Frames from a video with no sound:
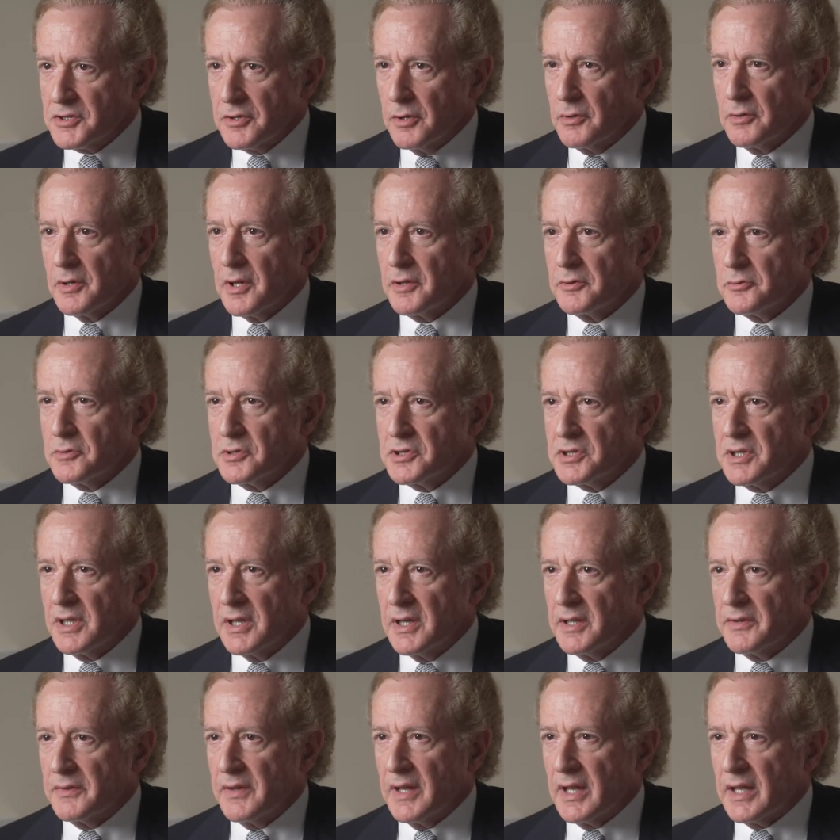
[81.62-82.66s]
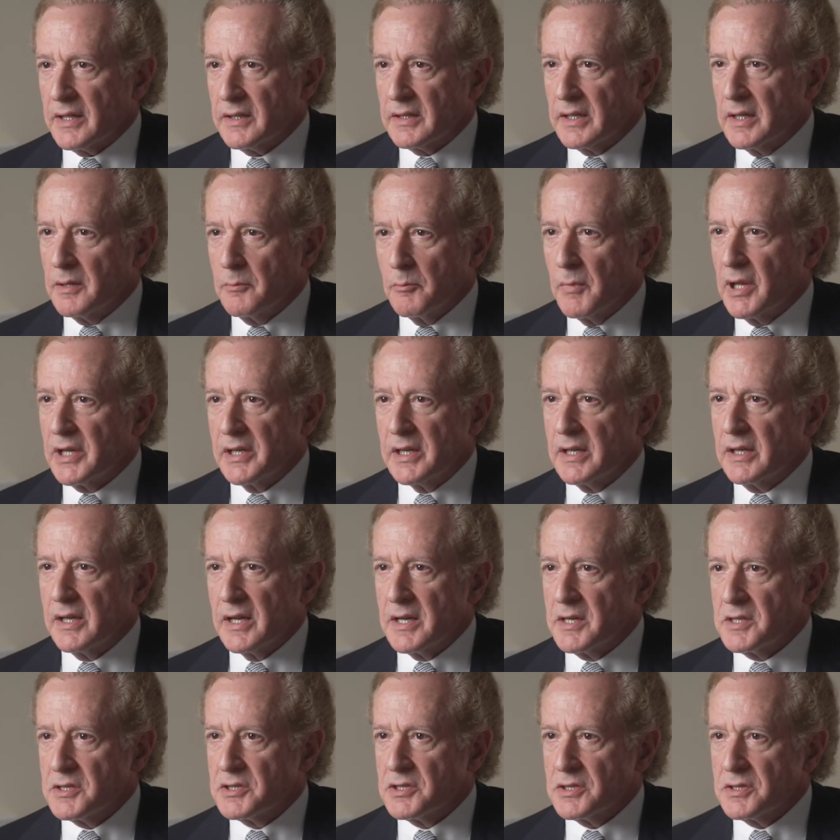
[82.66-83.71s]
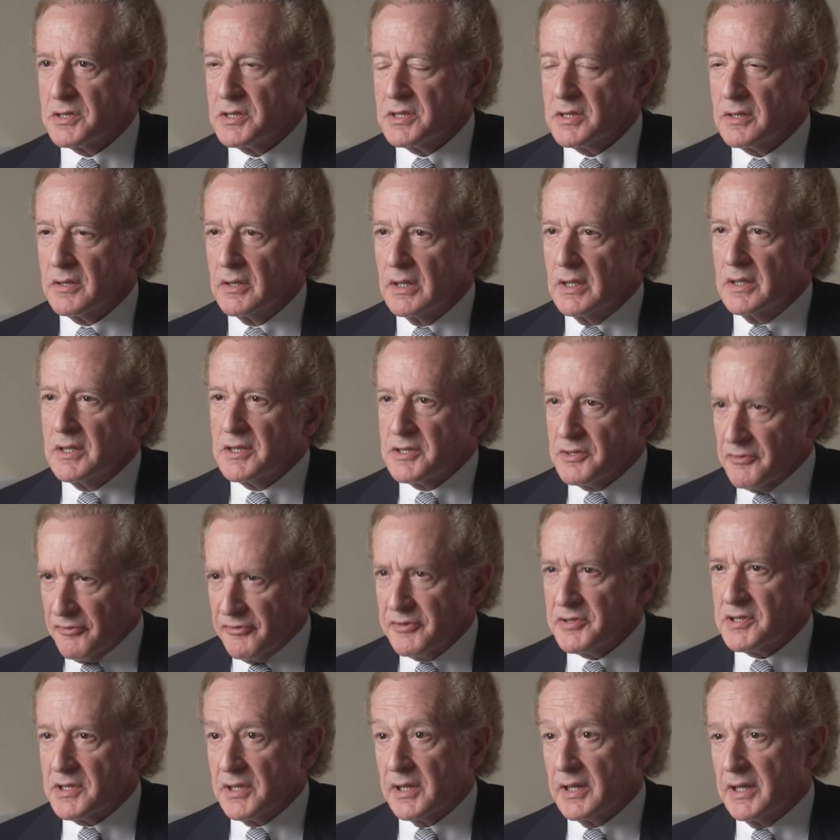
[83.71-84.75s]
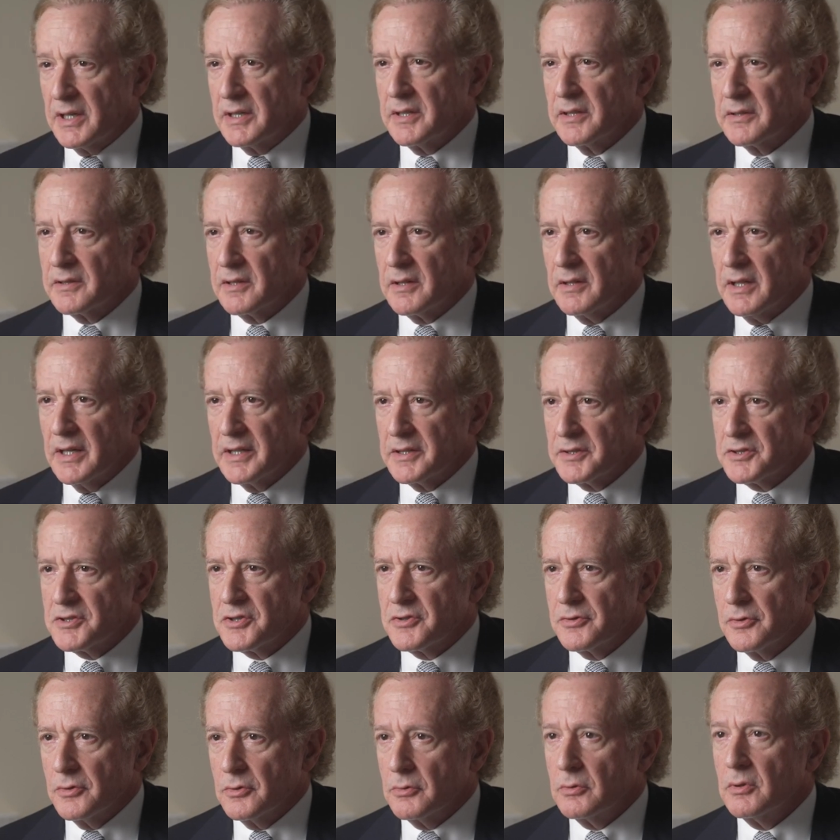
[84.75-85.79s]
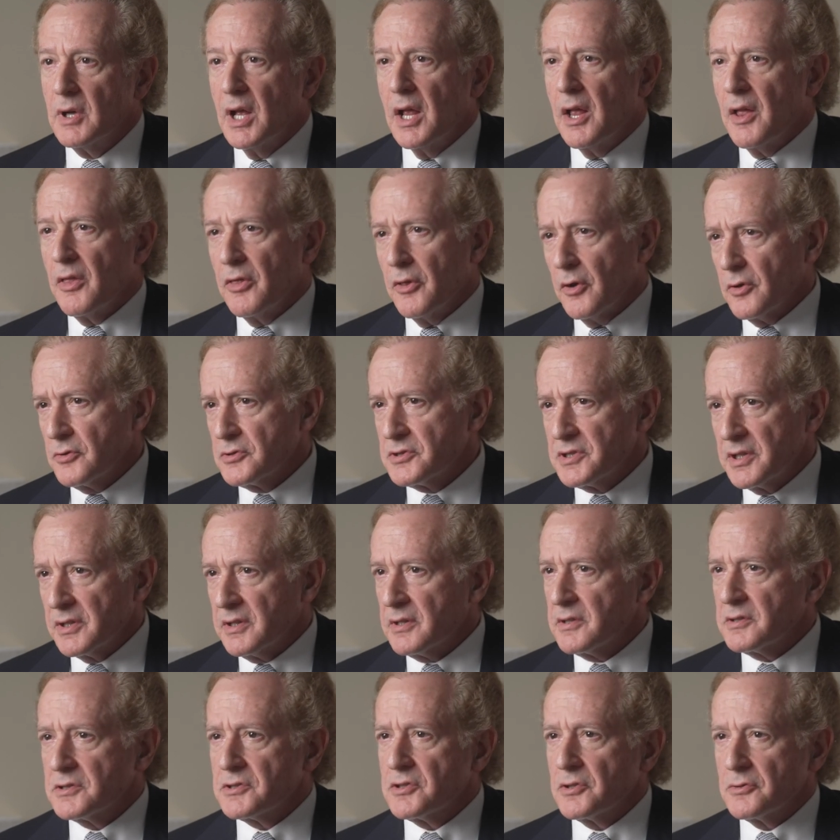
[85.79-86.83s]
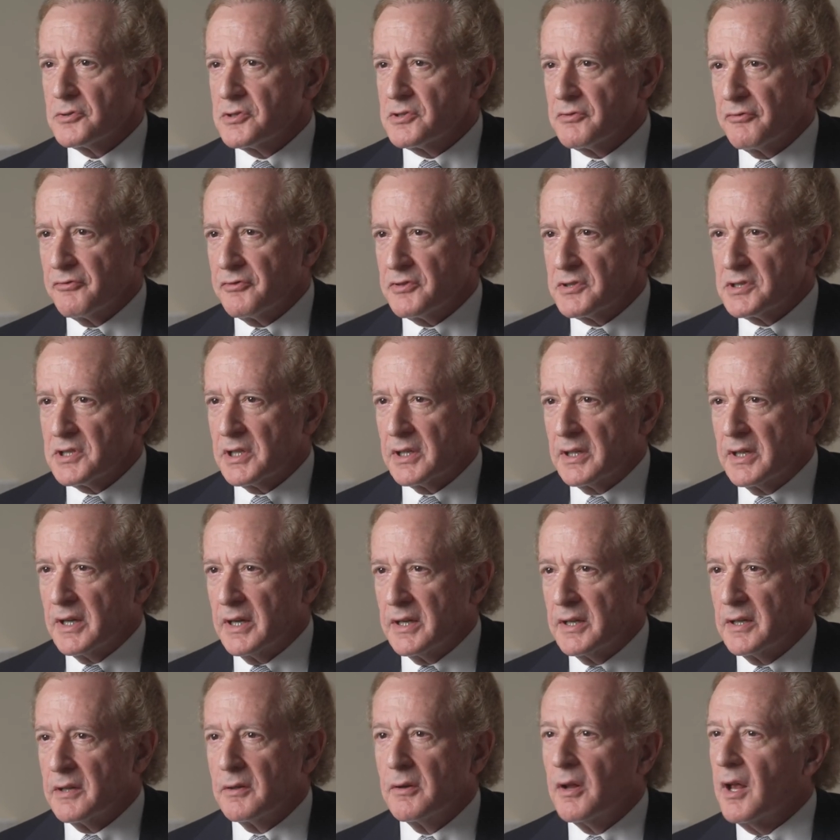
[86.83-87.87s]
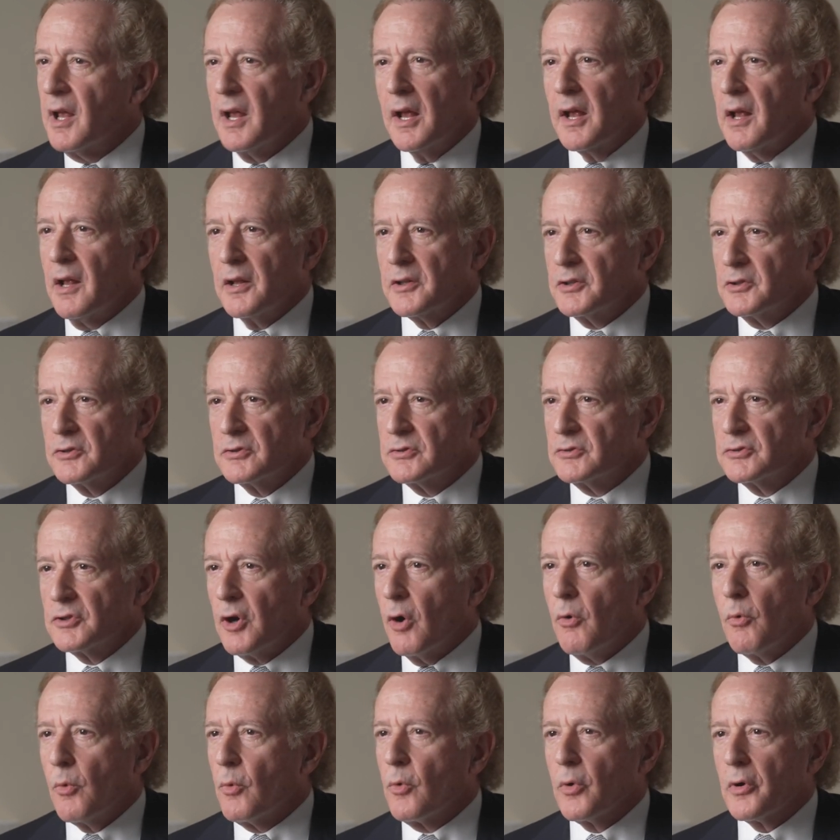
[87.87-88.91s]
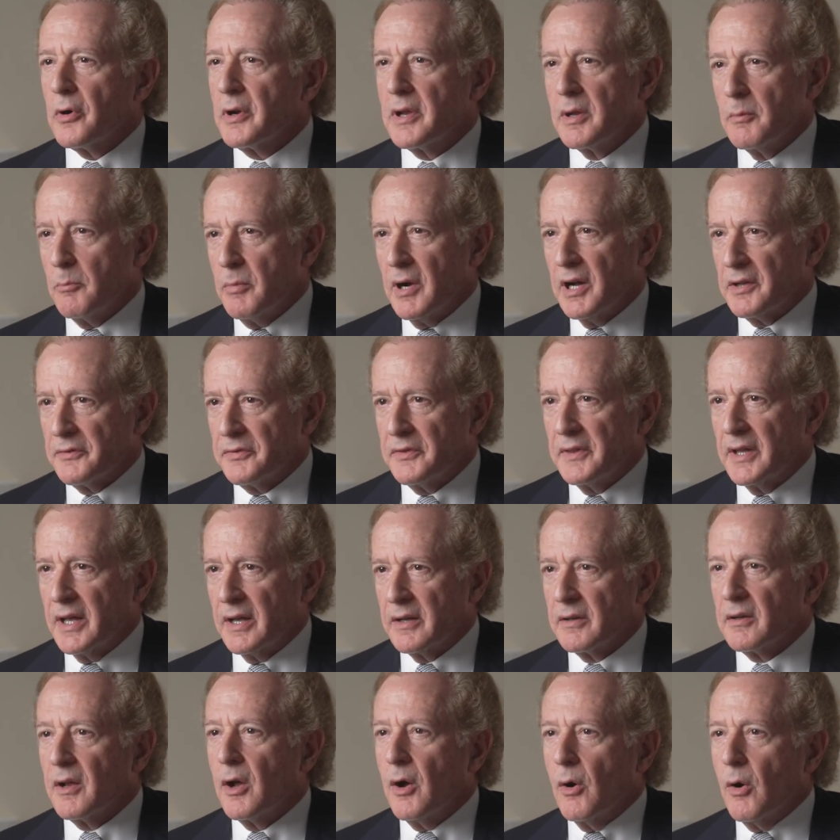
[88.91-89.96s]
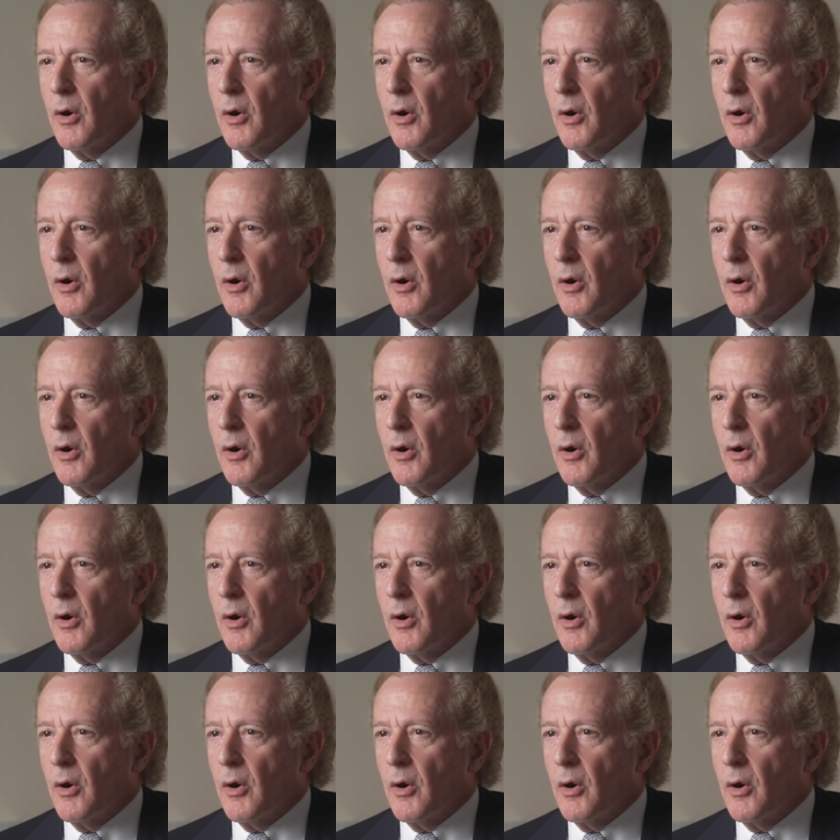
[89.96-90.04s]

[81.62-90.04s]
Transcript: don't understand that in many cases. Sophisticated clients do. Those that aren't so sophisticated don't worry about that.